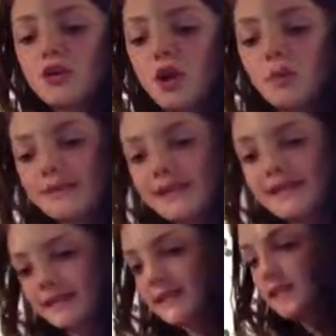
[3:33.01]
got
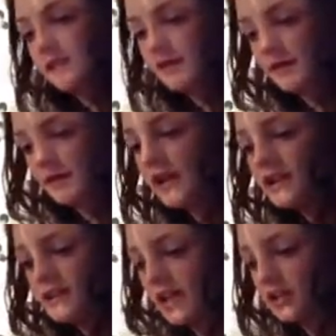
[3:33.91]
me, well, the
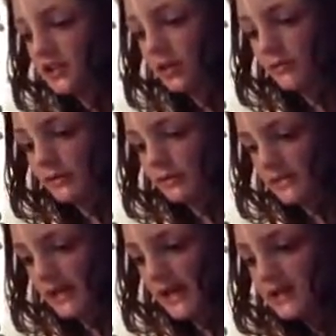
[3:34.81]
first thing she got me
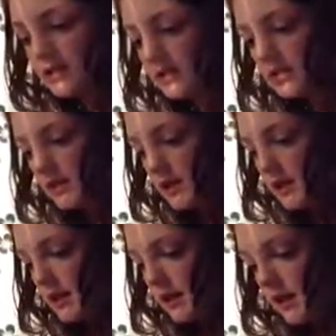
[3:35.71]
was this,
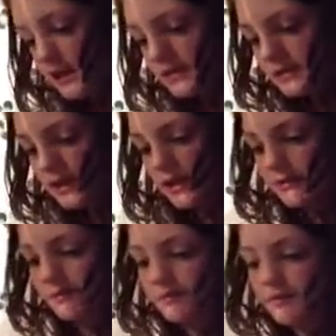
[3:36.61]

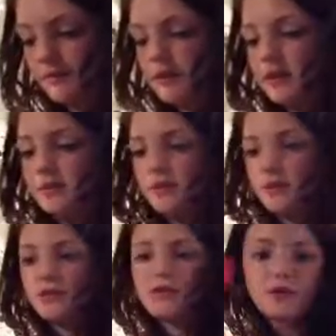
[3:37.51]
and you
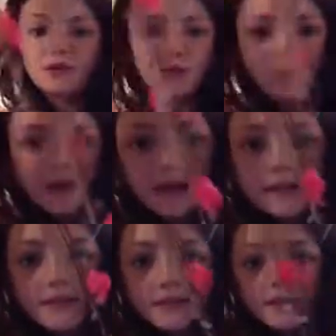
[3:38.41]
put it through your
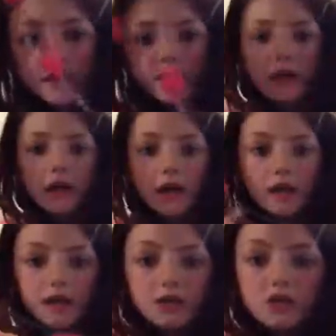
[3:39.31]
braid,
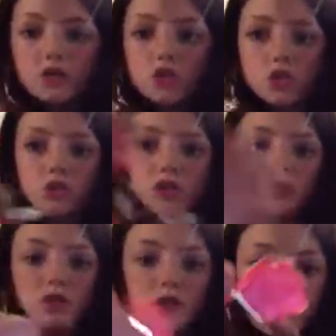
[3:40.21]
and it's so
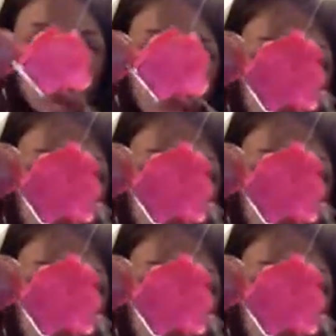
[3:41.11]
cute, and